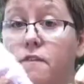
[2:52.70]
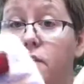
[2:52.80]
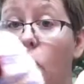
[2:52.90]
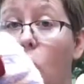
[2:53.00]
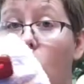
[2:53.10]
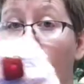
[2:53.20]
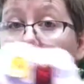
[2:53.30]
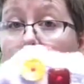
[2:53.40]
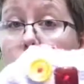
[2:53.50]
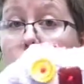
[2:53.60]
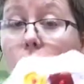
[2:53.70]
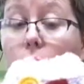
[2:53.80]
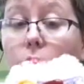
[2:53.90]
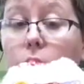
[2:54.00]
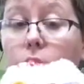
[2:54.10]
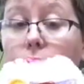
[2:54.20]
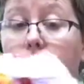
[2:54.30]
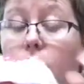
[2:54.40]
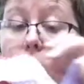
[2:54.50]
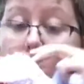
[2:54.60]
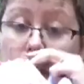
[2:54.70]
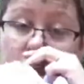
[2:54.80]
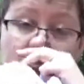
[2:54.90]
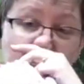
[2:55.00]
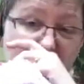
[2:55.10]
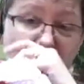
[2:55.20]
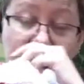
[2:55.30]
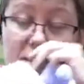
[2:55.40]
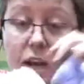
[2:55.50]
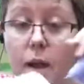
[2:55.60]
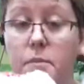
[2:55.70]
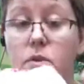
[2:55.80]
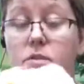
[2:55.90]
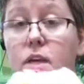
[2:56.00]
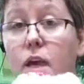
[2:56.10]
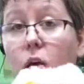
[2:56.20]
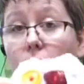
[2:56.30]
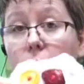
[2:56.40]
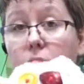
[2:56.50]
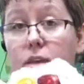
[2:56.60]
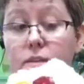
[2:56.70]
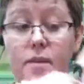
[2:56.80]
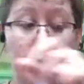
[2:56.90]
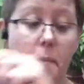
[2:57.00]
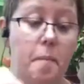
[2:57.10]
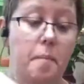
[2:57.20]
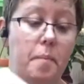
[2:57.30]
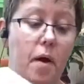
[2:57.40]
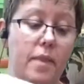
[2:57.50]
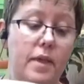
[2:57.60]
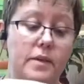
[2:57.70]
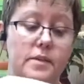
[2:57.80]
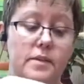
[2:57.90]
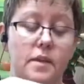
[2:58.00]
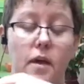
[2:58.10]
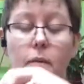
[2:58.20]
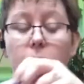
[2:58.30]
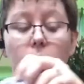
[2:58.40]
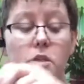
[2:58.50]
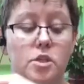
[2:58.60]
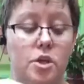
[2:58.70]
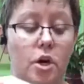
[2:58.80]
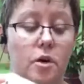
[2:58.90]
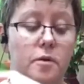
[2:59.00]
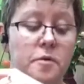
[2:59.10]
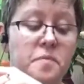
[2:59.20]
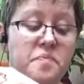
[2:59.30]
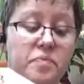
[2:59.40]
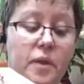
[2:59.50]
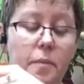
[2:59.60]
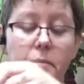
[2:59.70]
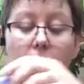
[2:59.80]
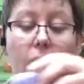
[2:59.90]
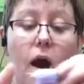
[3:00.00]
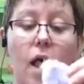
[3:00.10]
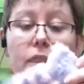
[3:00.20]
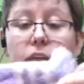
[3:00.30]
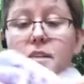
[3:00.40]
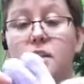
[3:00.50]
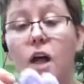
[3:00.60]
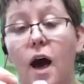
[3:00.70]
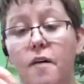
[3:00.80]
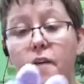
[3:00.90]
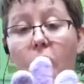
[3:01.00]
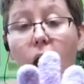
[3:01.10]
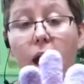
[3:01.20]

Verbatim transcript: four um, fingers that I'm using on this on this monster. But on this glove, I